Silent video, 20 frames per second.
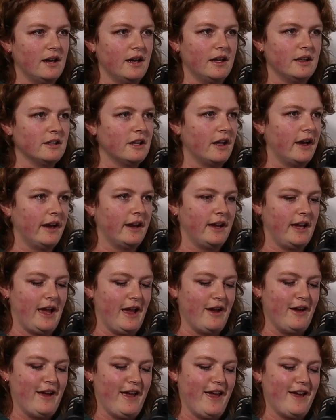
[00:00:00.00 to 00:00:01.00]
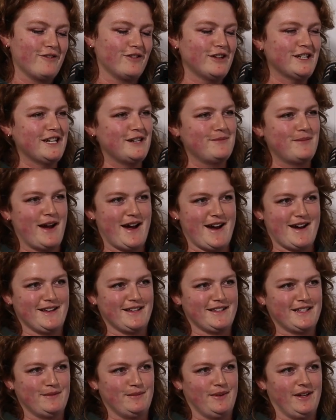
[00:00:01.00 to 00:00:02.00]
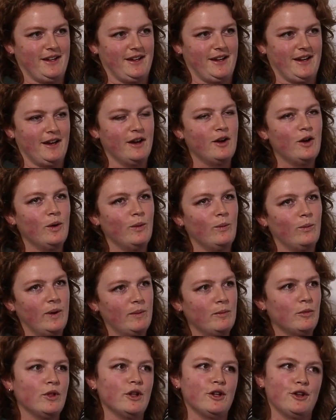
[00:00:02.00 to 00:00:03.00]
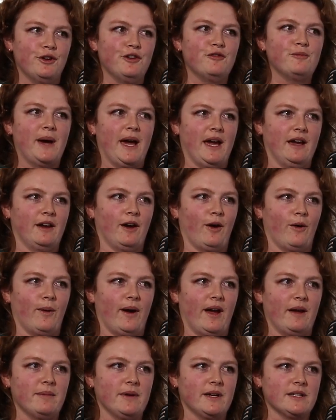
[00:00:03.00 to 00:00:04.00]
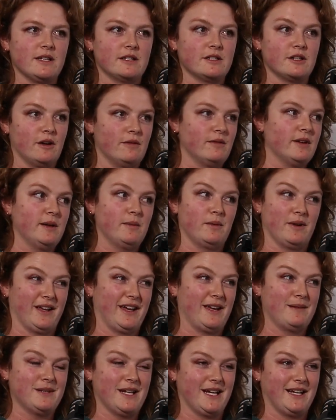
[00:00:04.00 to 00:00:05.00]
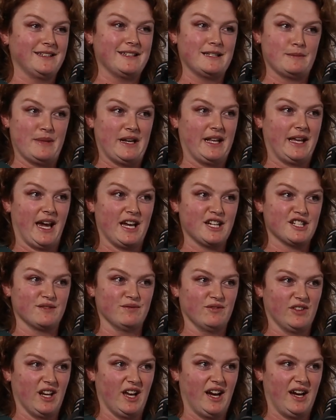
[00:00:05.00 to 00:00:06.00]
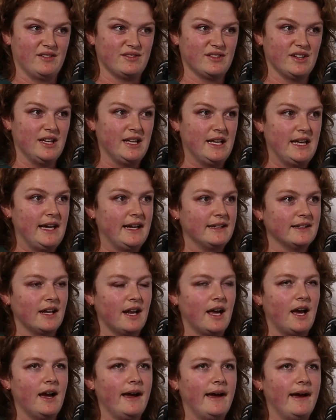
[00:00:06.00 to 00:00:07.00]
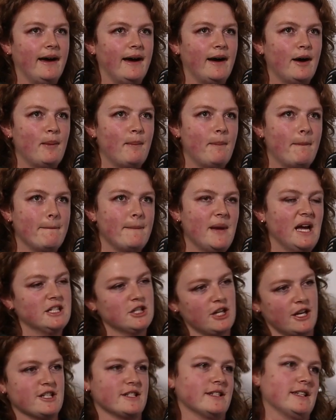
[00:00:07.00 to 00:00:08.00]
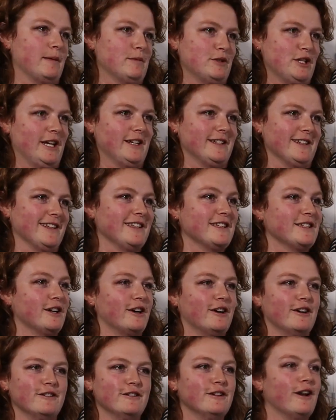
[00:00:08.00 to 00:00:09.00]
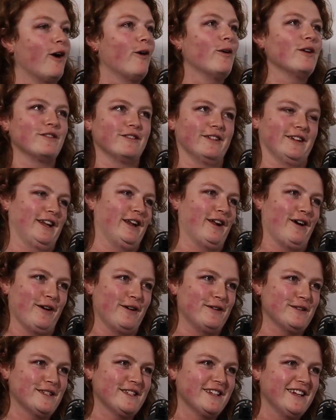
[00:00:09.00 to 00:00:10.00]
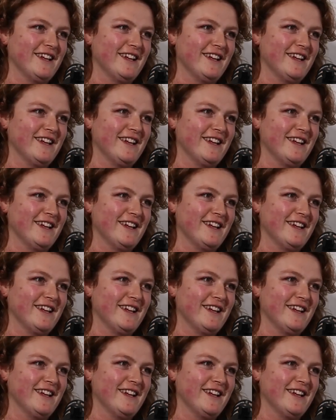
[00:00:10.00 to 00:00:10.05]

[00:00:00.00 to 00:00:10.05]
and like every time I ask someone like, when will the nerve pain go away? Because I don't really want to keep taking this medication for life. They're like, and change the subject. And so no one really knows.